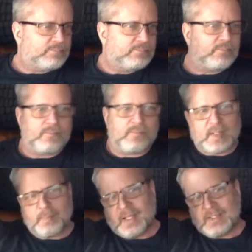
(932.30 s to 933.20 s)
You guys jump
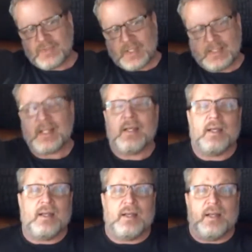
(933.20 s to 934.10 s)
on that Metro?
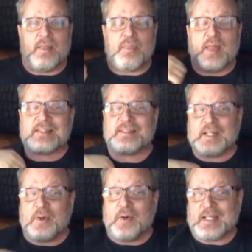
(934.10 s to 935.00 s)

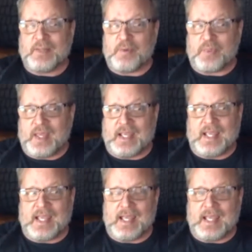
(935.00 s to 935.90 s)
You're waving
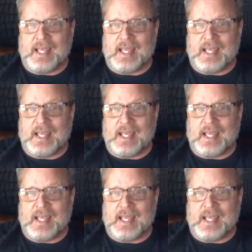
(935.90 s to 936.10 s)
at them.